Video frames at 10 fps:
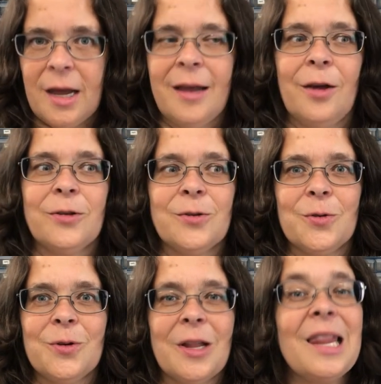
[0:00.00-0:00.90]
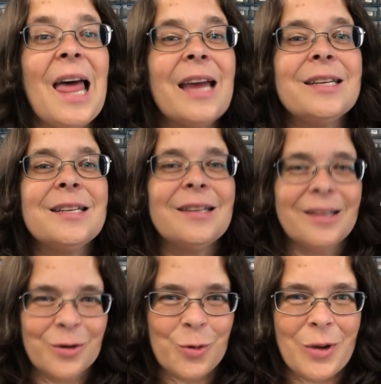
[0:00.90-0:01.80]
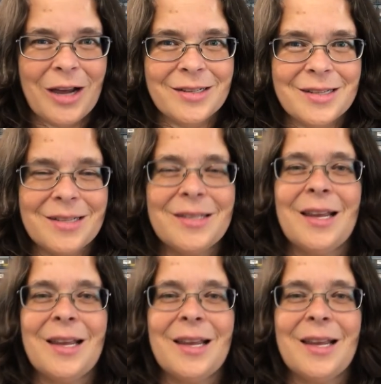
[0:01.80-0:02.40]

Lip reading: I also collect little boxes,